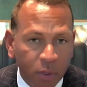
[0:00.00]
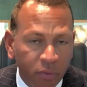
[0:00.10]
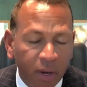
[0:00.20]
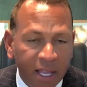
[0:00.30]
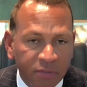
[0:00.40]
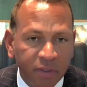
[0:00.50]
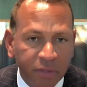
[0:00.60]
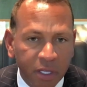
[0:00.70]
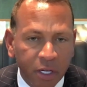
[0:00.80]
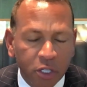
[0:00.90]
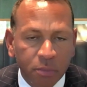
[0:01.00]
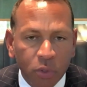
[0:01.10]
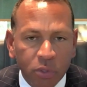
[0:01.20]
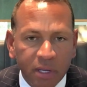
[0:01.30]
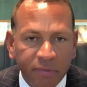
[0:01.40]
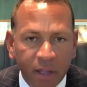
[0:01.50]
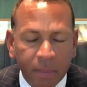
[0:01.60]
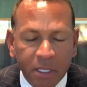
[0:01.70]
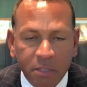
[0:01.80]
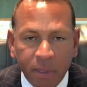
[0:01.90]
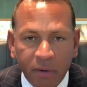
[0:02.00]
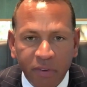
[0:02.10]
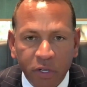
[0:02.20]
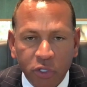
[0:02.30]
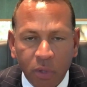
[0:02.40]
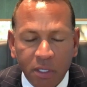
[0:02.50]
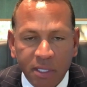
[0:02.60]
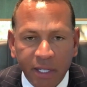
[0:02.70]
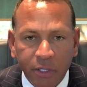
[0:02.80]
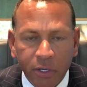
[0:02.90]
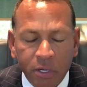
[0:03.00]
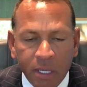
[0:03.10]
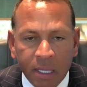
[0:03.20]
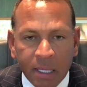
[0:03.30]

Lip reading: But over the last 15 years, multifamily has been a very strong sector.